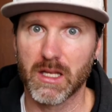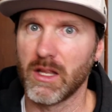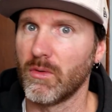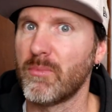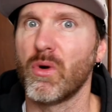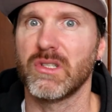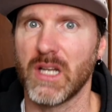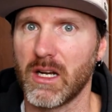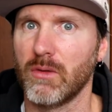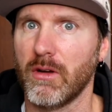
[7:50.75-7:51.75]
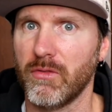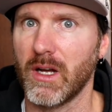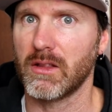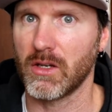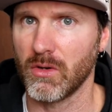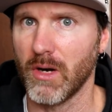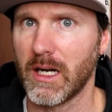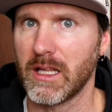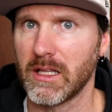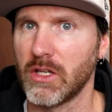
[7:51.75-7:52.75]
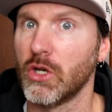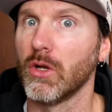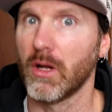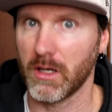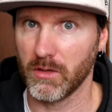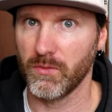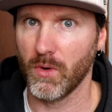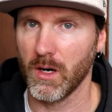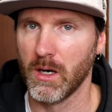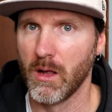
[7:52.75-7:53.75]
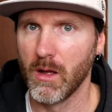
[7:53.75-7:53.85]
then the report's not going to reflect the correct thing that you're looking for.